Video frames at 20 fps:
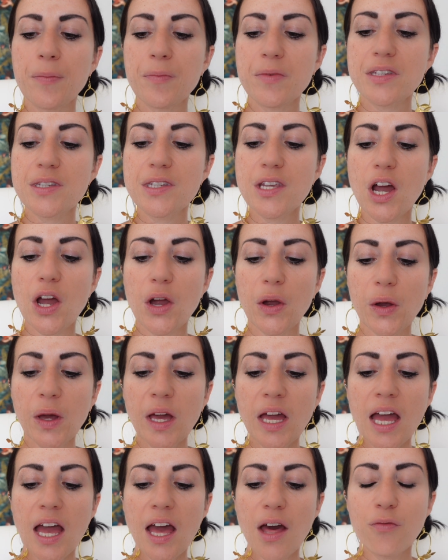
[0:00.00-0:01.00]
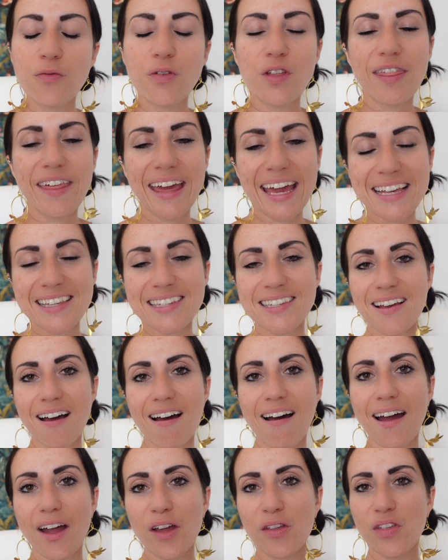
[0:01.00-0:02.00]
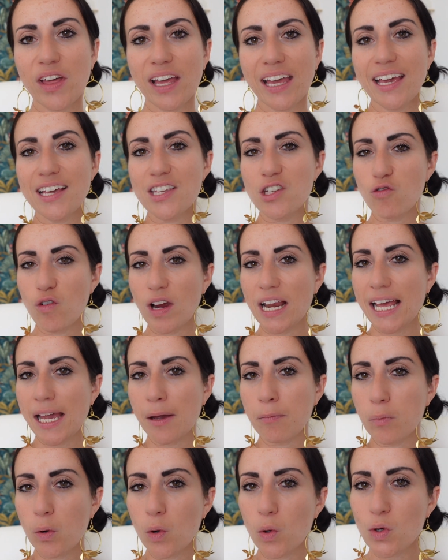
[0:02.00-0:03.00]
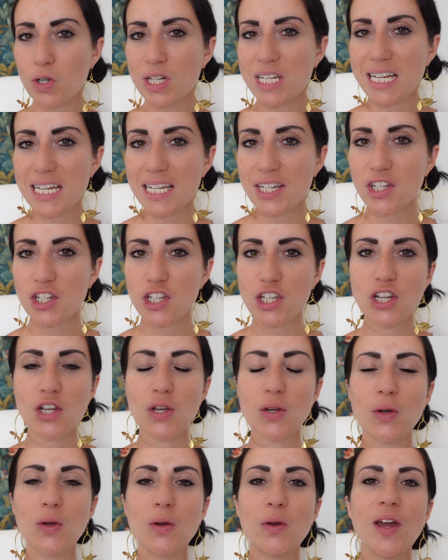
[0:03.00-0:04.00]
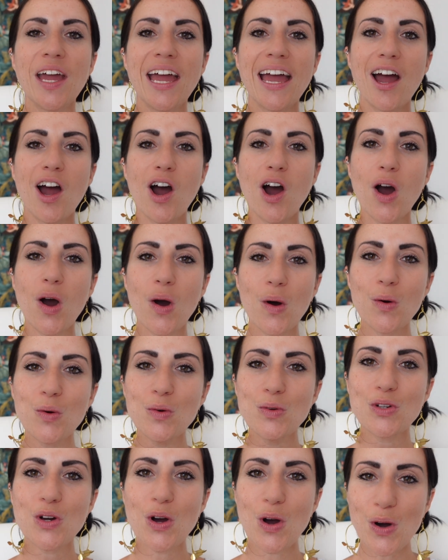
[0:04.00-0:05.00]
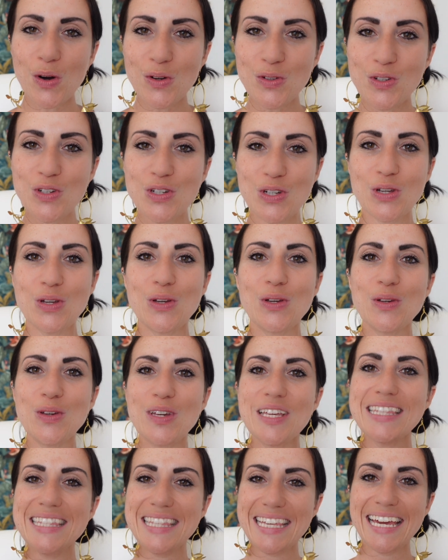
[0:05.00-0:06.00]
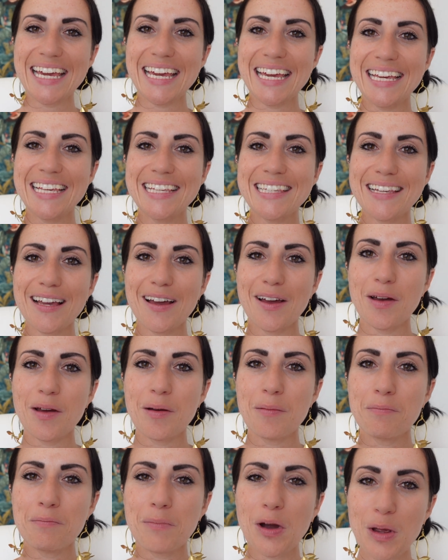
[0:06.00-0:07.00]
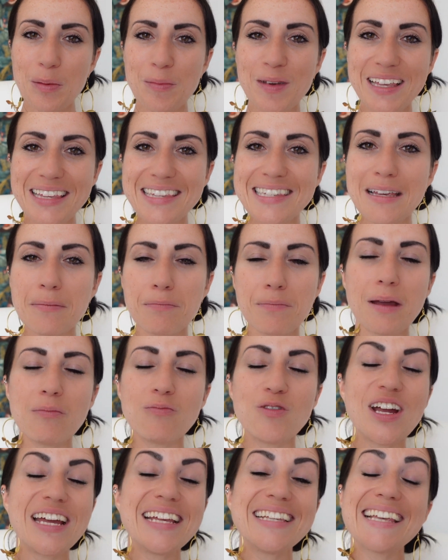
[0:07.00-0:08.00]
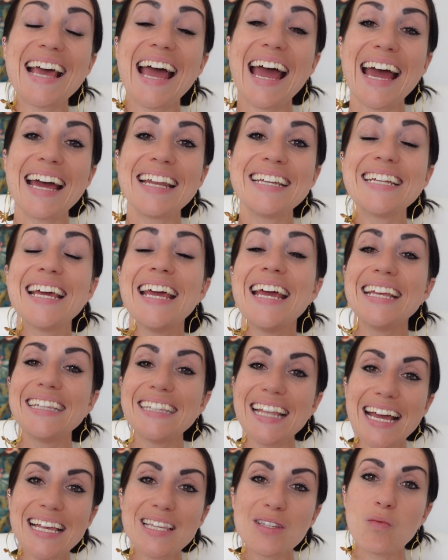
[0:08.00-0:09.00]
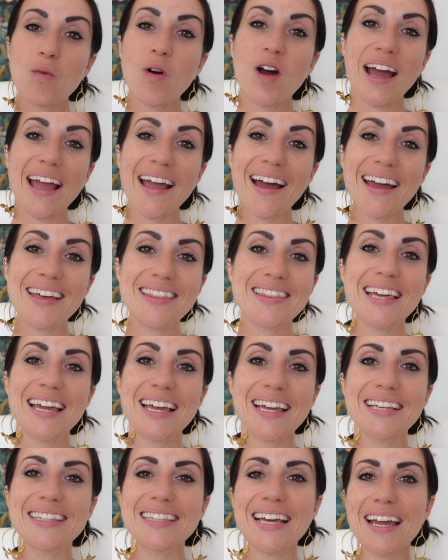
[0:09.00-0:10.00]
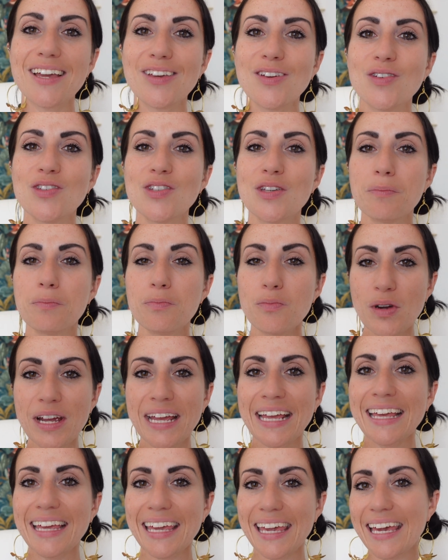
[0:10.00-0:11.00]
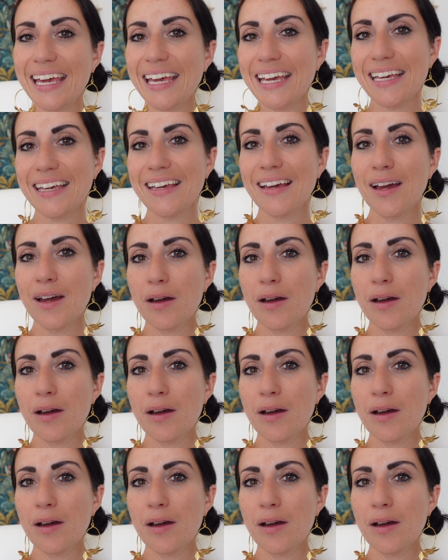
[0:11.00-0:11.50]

So for this, I think it's really important to hold on to these moments and memories, and that's why I think that you should bring key